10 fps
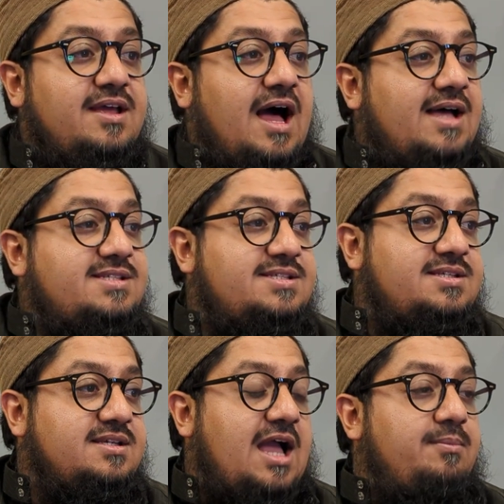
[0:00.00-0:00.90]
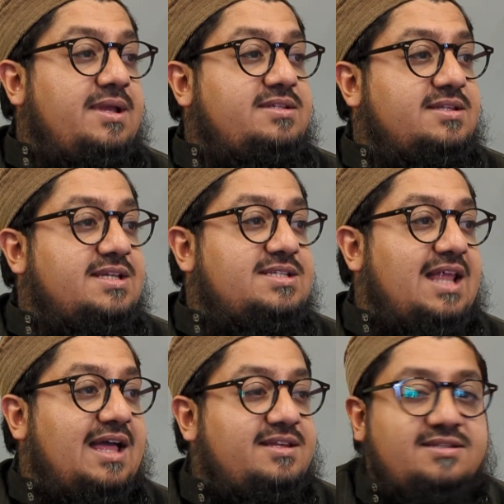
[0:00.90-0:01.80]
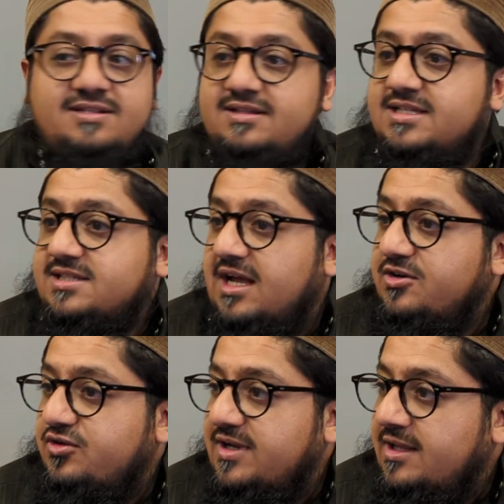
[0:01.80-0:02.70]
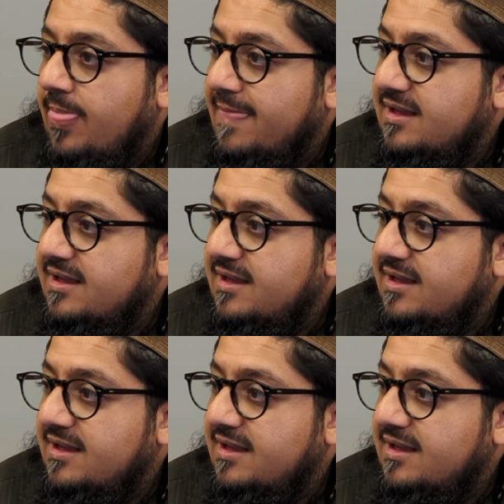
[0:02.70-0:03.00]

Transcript: us coming to this land, this country,